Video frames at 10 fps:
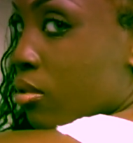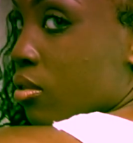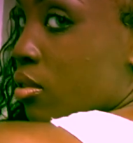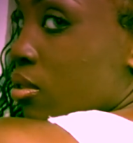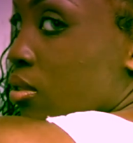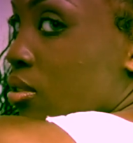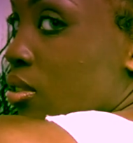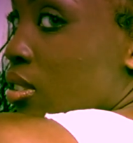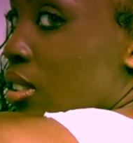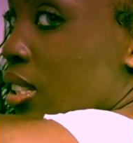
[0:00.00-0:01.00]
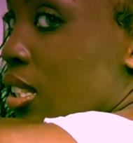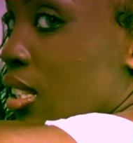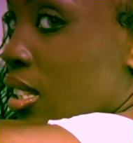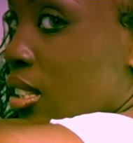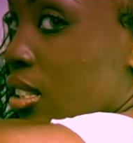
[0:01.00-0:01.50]

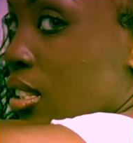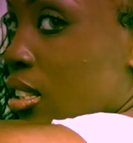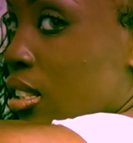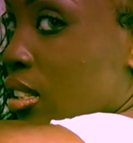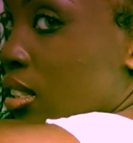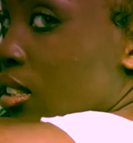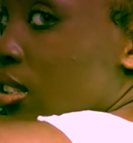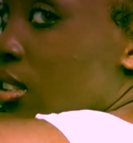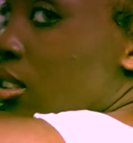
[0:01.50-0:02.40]
[no speech]